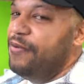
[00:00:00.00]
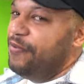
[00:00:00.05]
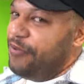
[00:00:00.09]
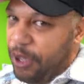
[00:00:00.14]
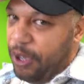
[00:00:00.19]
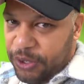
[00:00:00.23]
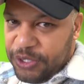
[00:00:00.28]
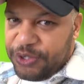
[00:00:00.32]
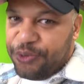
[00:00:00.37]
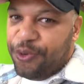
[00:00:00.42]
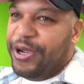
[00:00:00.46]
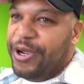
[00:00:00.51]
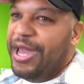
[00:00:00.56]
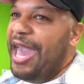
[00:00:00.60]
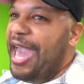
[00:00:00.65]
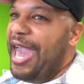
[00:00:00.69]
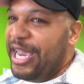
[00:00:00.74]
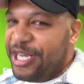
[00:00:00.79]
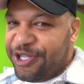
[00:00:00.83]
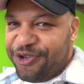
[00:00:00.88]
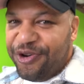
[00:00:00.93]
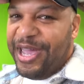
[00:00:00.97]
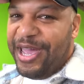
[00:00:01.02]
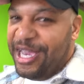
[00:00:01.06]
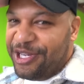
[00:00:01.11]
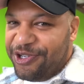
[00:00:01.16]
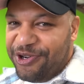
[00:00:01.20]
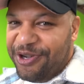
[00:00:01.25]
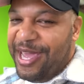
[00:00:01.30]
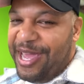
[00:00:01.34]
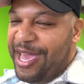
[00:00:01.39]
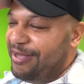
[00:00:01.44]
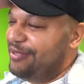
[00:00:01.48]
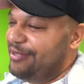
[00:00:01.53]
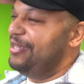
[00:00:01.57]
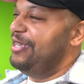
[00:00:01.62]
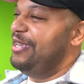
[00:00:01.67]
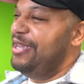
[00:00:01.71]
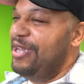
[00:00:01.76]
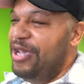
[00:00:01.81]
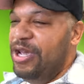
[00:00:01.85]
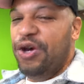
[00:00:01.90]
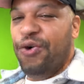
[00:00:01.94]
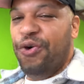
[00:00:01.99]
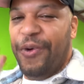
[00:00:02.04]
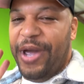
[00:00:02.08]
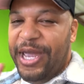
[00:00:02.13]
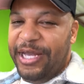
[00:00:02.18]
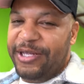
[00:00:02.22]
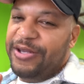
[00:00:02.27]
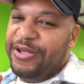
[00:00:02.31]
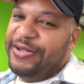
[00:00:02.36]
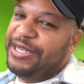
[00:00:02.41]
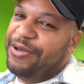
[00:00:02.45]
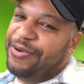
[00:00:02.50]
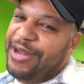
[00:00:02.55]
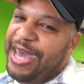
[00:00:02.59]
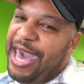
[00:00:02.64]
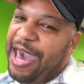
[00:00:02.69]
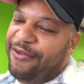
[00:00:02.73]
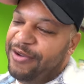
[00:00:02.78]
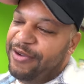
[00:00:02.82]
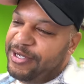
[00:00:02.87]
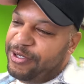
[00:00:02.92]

Those were extra, extra nasty. Wait till you see what I have in